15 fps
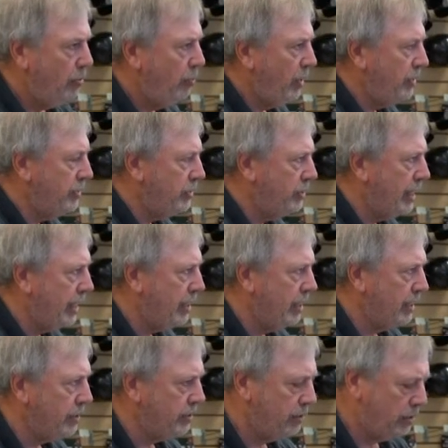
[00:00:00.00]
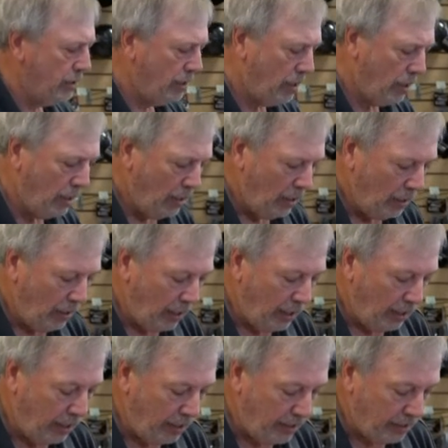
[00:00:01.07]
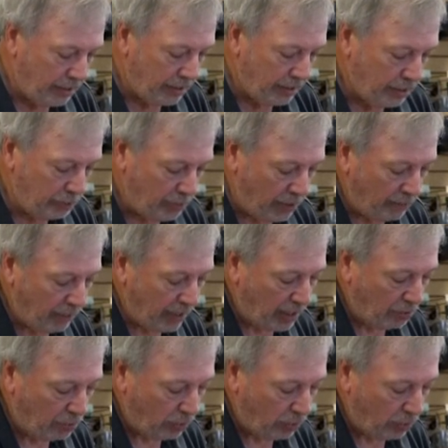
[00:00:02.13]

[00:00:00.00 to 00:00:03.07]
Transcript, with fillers: pieces like this. And here it tells me I've got a